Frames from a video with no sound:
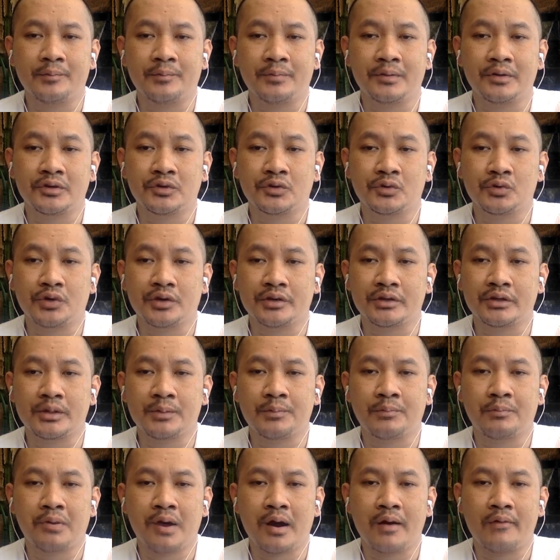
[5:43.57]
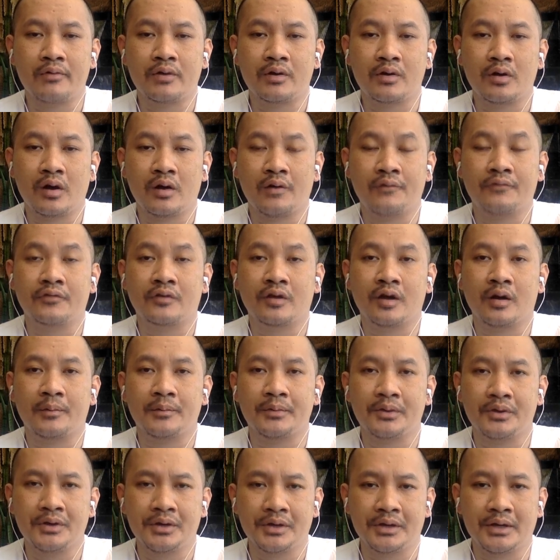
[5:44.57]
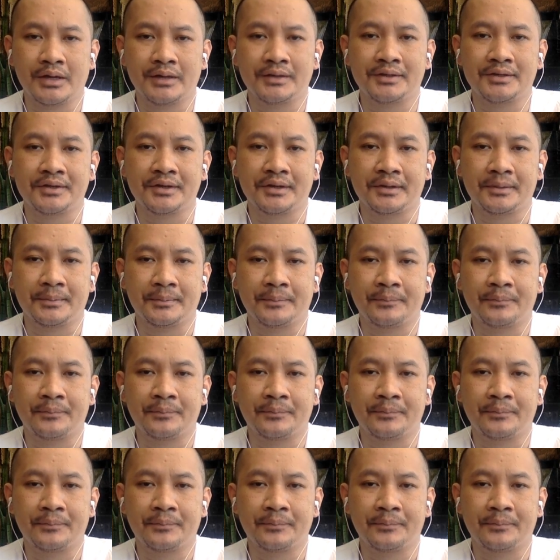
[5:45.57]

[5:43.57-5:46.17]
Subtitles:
persuasive power of communication.